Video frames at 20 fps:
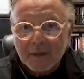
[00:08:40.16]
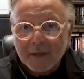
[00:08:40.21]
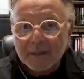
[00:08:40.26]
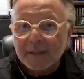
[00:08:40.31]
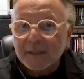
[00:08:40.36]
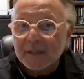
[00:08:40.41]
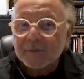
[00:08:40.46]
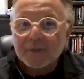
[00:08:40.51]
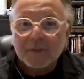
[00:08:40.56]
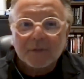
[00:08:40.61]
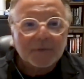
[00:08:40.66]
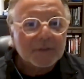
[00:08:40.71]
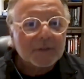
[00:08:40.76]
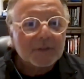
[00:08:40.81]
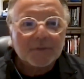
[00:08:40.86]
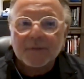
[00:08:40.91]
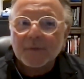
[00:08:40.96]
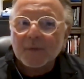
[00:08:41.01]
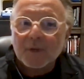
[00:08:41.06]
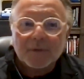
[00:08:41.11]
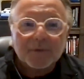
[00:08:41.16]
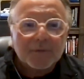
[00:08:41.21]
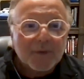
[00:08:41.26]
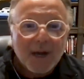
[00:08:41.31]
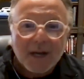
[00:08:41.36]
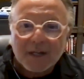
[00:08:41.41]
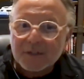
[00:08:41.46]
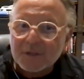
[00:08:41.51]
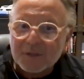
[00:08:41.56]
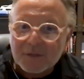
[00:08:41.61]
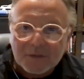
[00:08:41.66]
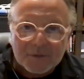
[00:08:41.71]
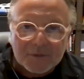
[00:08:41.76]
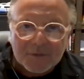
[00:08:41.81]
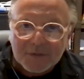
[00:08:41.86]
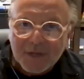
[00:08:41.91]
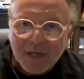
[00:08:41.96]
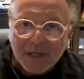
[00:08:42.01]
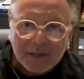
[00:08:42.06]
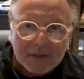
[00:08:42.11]
And even if it's for fractions of
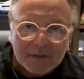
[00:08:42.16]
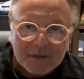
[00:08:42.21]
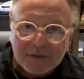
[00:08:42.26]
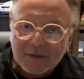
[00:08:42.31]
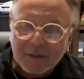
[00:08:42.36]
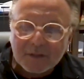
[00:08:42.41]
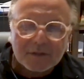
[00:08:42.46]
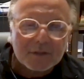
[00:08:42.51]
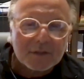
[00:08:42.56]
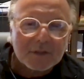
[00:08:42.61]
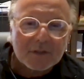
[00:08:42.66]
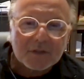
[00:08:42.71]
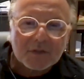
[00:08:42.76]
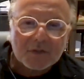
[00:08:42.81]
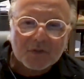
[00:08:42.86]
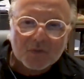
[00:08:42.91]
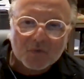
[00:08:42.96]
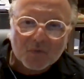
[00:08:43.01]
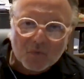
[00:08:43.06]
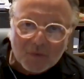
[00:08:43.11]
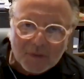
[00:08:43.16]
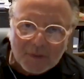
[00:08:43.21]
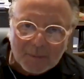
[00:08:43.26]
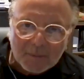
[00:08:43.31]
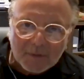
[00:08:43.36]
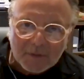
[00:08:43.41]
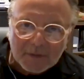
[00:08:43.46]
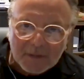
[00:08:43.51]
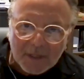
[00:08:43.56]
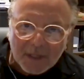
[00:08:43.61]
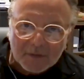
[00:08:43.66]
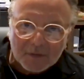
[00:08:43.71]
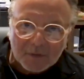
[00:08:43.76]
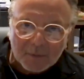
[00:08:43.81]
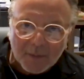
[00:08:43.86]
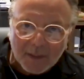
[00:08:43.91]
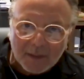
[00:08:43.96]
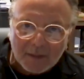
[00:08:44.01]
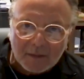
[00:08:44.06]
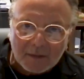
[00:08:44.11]
seconds, that's extremely
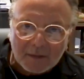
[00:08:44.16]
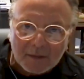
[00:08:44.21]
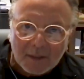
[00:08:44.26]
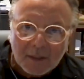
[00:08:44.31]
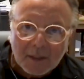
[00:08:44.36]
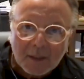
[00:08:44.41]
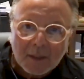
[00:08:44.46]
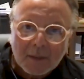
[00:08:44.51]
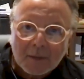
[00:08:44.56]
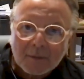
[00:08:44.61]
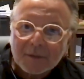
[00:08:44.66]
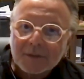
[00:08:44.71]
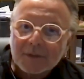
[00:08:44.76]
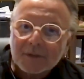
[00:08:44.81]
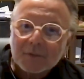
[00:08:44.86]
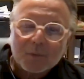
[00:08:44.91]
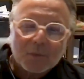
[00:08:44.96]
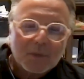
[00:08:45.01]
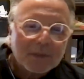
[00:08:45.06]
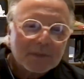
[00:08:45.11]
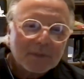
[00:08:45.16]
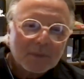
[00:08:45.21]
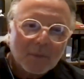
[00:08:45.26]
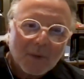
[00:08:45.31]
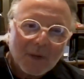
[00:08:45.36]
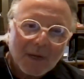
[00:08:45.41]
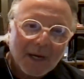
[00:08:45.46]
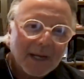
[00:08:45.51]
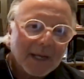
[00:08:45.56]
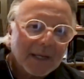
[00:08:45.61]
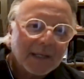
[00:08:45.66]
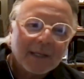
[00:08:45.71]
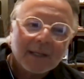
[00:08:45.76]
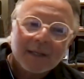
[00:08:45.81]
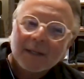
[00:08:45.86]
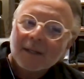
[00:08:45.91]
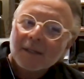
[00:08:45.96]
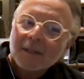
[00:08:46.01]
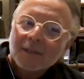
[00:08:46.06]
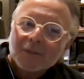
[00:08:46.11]
detrimental, which is why
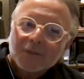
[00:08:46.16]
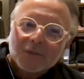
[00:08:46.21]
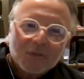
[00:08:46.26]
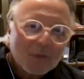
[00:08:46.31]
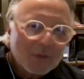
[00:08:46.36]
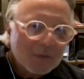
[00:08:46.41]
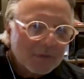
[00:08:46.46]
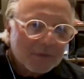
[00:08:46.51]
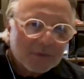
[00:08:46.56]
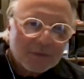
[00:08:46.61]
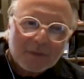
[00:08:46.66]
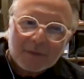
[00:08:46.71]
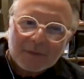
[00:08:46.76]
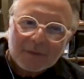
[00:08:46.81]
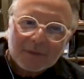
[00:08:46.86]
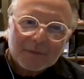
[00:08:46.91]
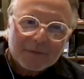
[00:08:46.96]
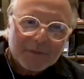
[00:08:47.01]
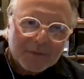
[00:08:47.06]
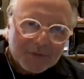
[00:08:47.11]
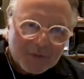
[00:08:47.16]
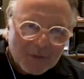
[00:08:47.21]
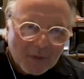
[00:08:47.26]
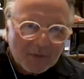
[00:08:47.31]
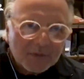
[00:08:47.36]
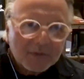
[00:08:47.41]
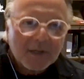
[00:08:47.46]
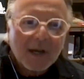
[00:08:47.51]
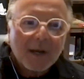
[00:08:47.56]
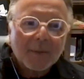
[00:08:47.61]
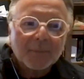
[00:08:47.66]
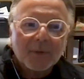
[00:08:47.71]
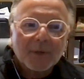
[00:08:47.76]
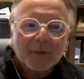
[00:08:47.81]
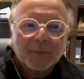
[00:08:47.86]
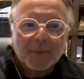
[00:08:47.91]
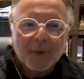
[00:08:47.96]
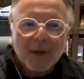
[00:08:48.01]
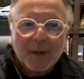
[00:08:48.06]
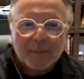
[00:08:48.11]
for solar to
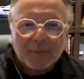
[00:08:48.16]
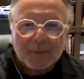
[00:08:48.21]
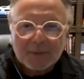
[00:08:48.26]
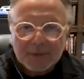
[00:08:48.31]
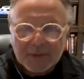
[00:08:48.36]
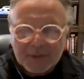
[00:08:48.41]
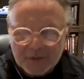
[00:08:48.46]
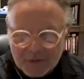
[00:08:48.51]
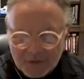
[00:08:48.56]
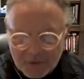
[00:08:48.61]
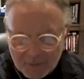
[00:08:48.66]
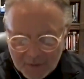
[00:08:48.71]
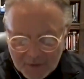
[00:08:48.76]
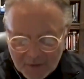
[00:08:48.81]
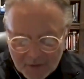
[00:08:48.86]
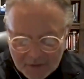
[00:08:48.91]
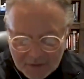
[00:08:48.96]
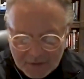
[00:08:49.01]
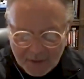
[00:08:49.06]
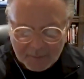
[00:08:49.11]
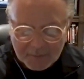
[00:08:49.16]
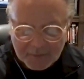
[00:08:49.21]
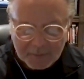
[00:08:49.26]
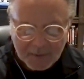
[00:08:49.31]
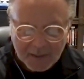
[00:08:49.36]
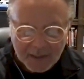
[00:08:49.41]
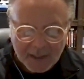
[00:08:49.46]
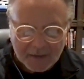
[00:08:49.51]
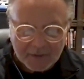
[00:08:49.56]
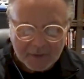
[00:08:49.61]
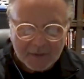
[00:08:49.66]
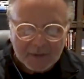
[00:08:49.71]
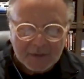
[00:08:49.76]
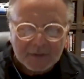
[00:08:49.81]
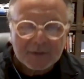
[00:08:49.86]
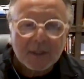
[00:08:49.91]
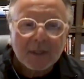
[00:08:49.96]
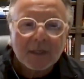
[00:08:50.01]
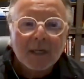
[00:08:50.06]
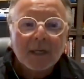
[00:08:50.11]
operate properly, it should be hooked up to
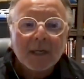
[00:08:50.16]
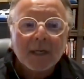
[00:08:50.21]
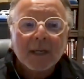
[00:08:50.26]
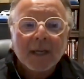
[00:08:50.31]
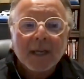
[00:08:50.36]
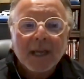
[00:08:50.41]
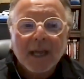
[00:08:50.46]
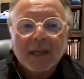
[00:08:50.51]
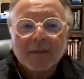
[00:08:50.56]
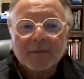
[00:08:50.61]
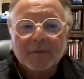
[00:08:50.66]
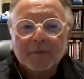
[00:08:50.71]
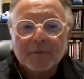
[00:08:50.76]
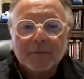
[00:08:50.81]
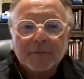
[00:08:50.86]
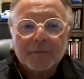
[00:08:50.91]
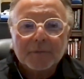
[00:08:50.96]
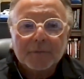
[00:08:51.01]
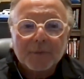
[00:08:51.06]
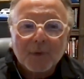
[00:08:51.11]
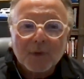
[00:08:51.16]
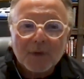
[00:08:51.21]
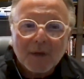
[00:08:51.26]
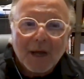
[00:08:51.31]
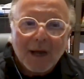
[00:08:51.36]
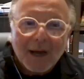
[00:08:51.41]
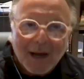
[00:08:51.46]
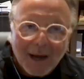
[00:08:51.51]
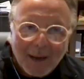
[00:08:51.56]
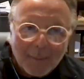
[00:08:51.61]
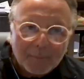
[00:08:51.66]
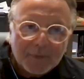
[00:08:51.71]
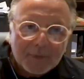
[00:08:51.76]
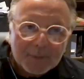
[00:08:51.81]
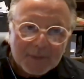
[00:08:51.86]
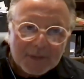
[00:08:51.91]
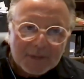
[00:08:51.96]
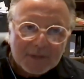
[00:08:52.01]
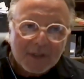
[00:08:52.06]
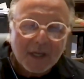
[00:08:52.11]
batteries. And for
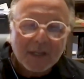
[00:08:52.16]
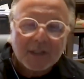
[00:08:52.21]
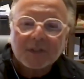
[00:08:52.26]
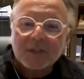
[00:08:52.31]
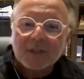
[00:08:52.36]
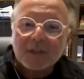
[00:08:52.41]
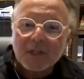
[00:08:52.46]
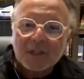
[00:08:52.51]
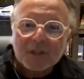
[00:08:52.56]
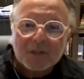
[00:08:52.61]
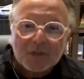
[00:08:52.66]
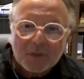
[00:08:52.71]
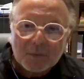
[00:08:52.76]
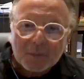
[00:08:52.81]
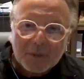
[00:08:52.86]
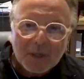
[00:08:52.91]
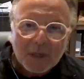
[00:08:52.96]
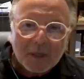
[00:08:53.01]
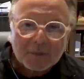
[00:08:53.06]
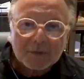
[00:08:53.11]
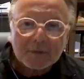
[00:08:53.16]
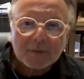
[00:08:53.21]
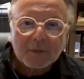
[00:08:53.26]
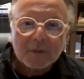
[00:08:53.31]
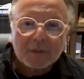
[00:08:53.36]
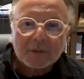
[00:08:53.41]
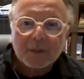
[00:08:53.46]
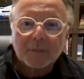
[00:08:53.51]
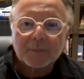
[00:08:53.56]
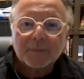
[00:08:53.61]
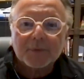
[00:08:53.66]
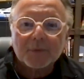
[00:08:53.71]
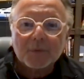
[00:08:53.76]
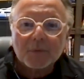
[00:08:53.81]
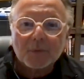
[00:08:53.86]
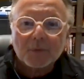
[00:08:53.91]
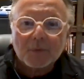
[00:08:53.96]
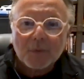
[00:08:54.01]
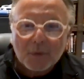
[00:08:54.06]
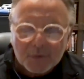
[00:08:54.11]
optimization, it should be hooked up
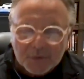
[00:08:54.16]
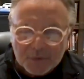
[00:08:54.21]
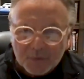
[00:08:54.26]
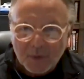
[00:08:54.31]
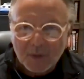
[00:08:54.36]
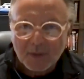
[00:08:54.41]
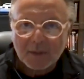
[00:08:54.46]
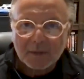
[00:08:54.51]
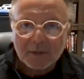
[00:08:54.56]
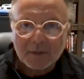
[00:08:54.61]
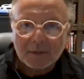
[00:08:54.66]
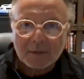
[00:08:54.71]
through a RoseWater.